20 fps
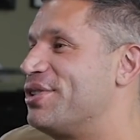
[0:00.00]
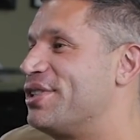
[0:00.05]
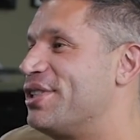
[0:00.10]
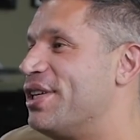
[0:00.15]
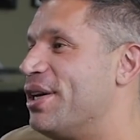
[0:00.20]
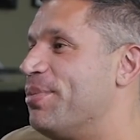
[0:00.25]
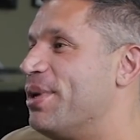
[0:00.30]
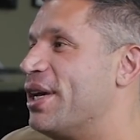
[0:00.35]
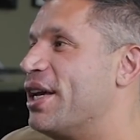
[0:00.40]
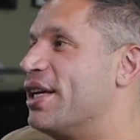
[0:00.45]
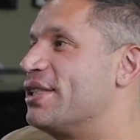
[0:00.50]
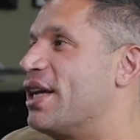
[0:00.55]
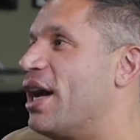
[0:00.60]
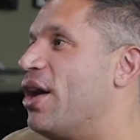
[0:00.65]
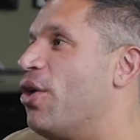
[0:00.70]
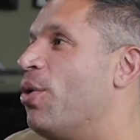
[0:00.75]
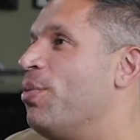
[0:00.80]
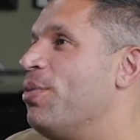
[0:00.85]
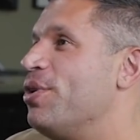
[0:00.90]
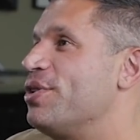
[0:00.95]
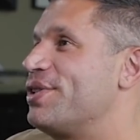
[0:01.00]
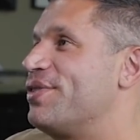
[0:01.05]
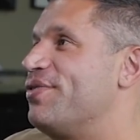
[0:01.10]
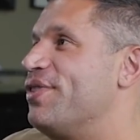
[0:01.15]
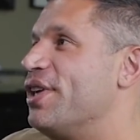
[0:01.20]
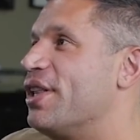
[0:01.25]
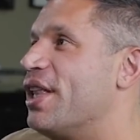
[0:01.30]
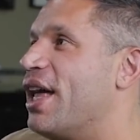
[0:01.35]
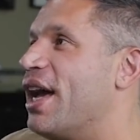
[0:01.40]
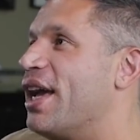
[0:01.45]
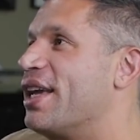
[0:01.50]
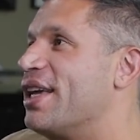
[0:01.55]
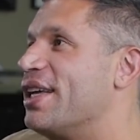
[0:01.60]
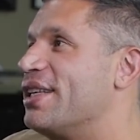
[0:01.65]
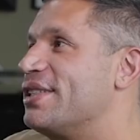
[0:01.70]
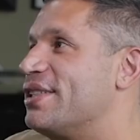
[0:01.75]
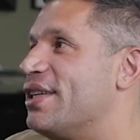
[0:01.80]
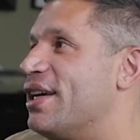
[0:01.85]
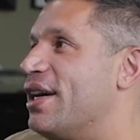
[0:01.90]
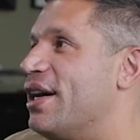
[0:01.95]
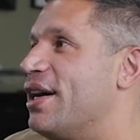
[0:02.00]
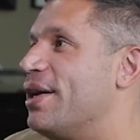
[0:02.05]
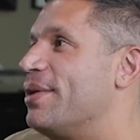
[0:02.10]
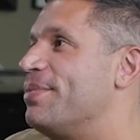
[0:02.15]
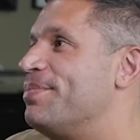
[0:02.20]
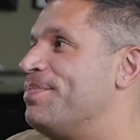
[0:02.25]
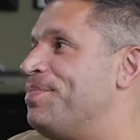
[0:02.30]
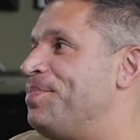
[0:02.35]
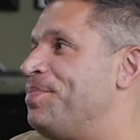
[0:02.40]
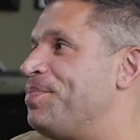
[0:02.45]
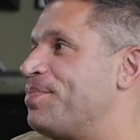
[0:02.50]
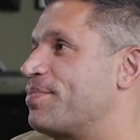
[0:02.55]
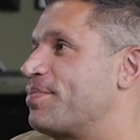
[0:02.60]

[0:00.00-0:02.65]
interesting, because I almost feel like it's now,